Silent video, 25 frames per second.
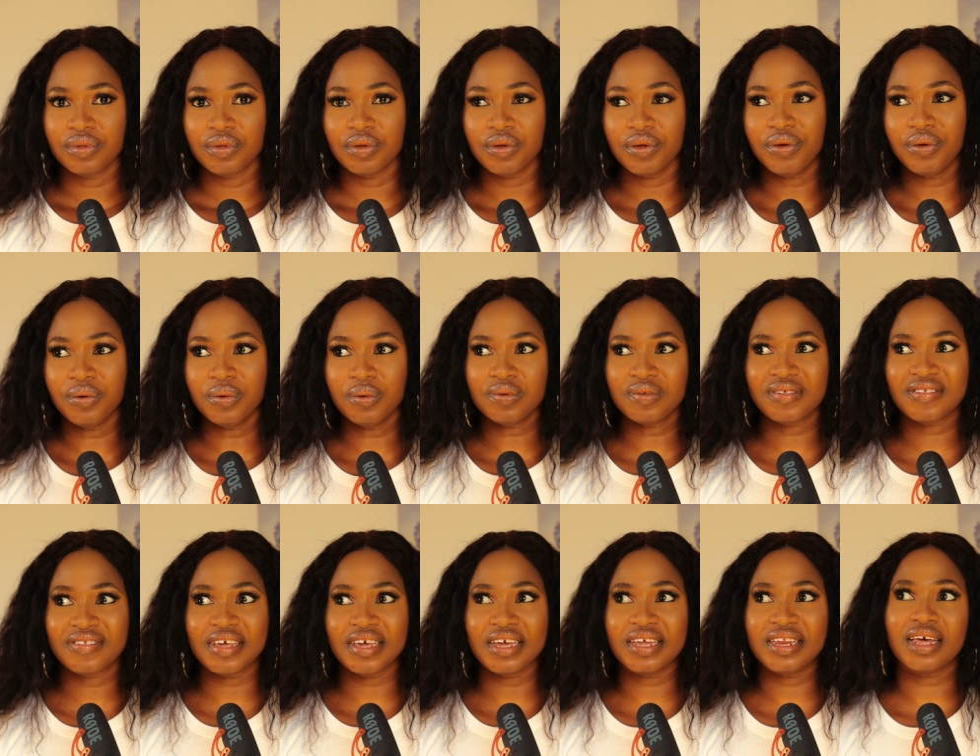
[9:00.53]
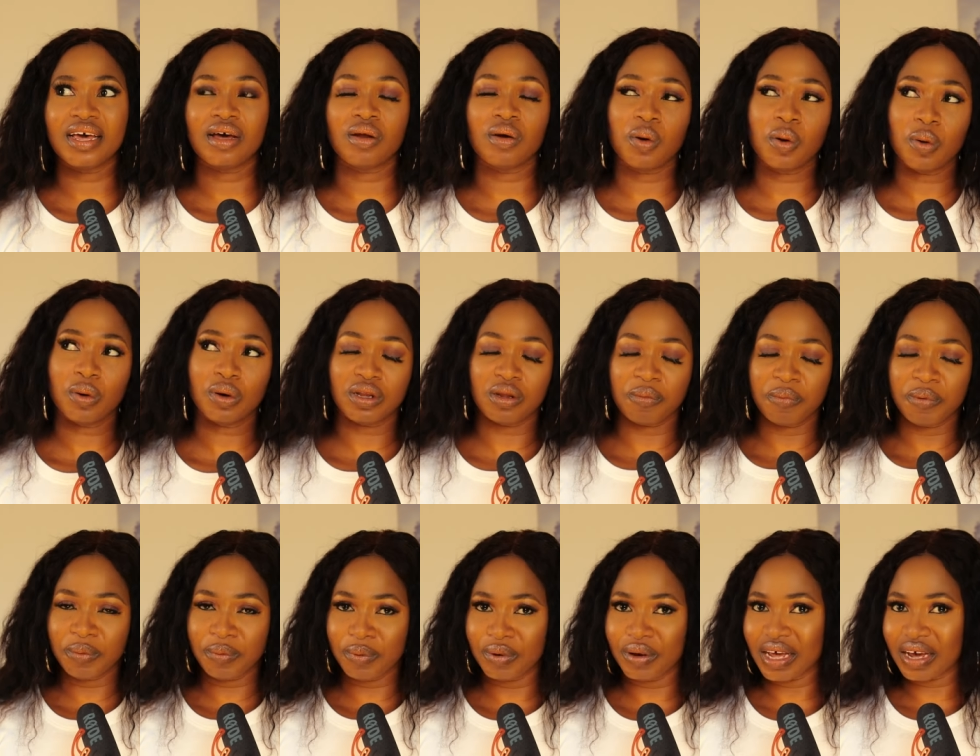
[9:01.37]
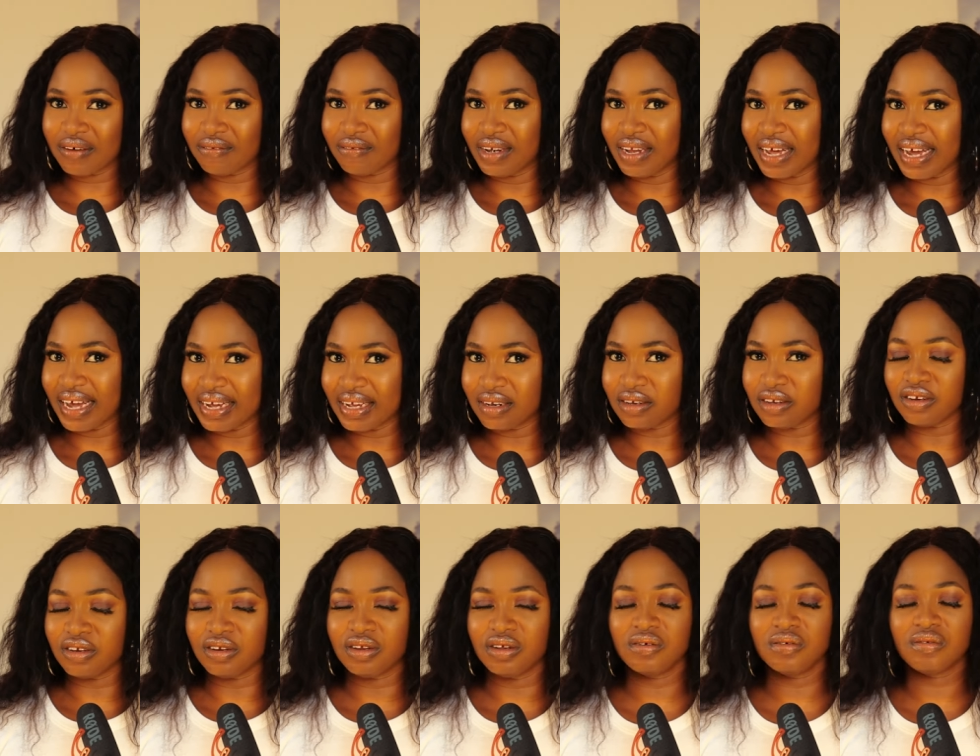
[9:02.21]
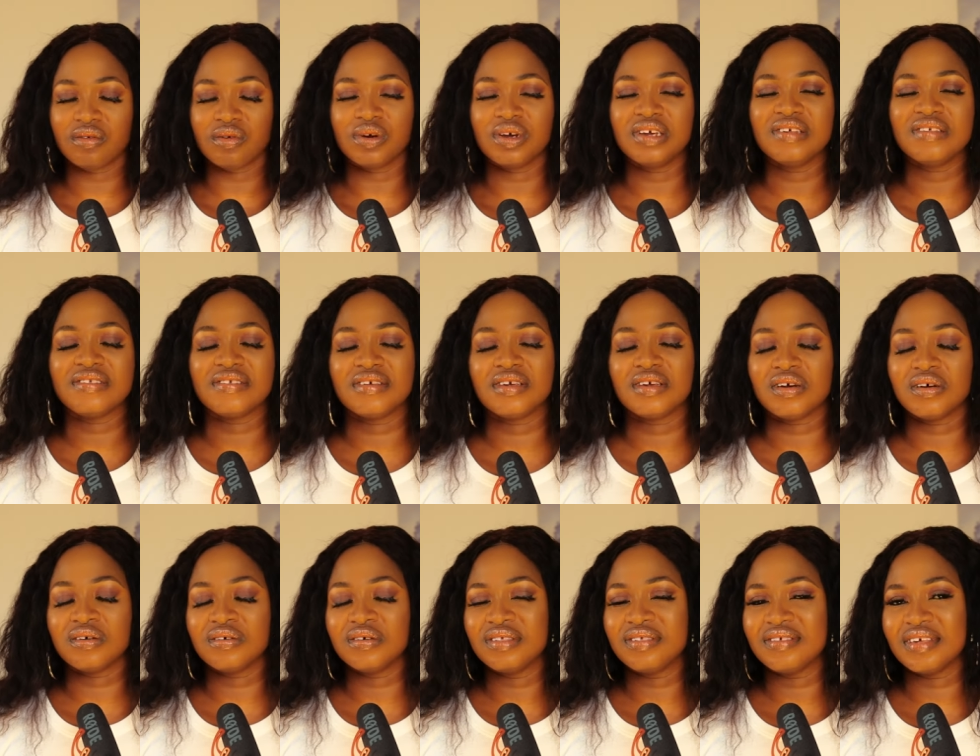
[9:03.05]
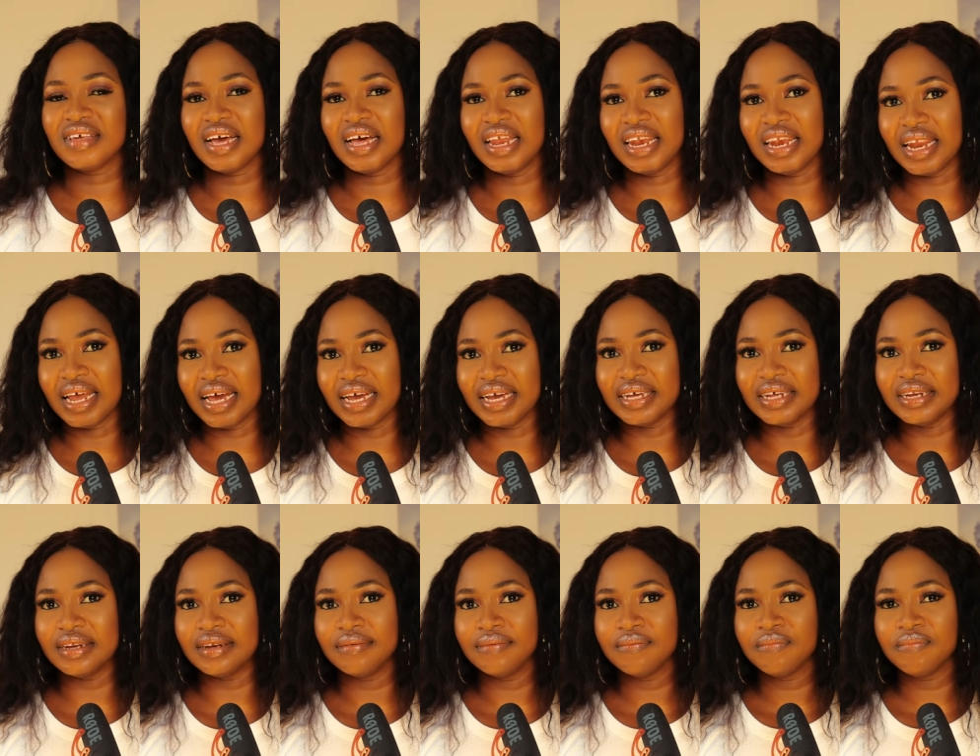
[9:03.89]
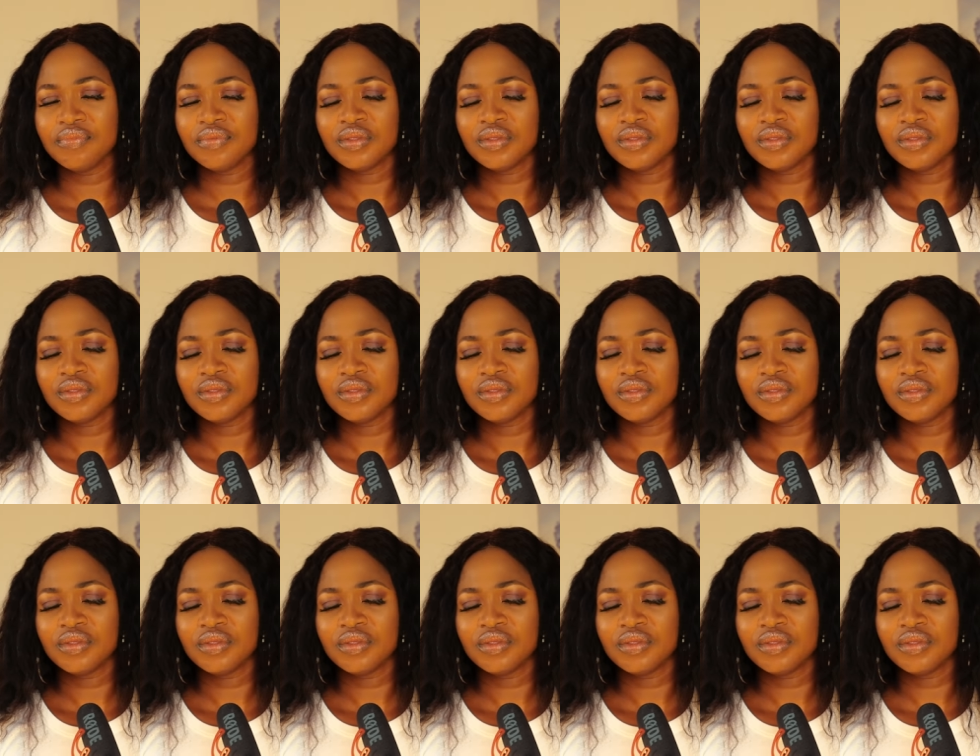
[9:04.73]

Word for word: You saying that all the people that have died due to insecurity are lying.